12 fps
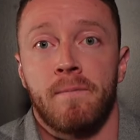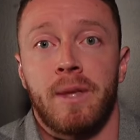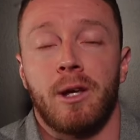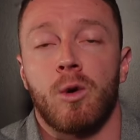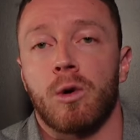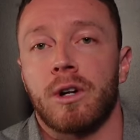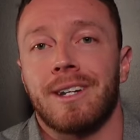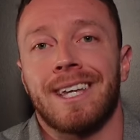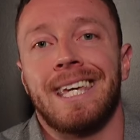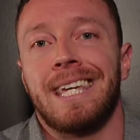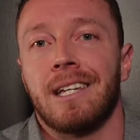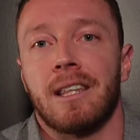in order to
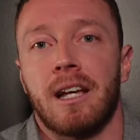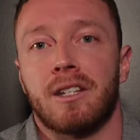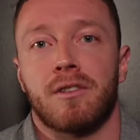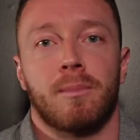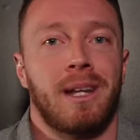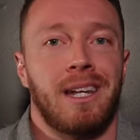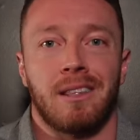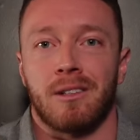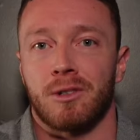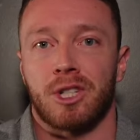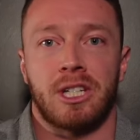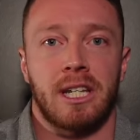heal us from any
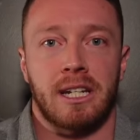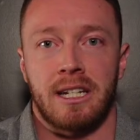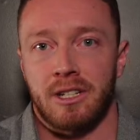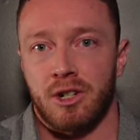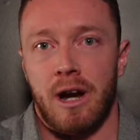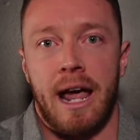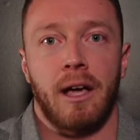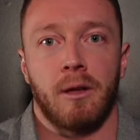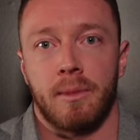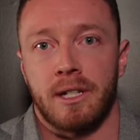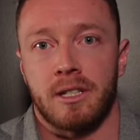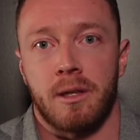little sickness or
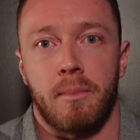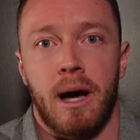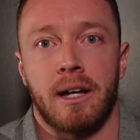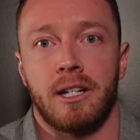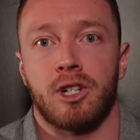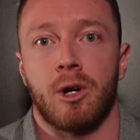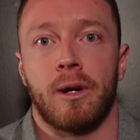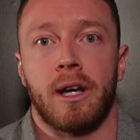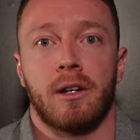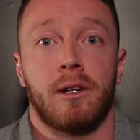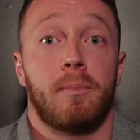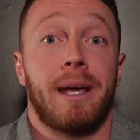ailments the body's going
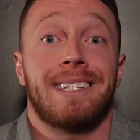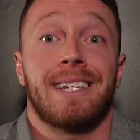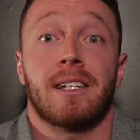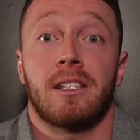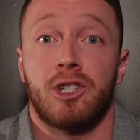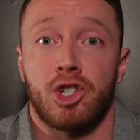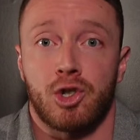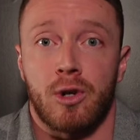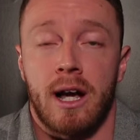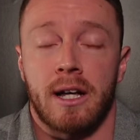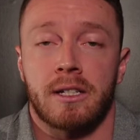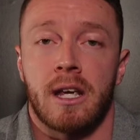under, basically
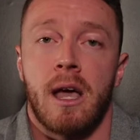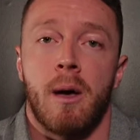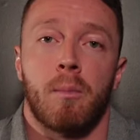stress.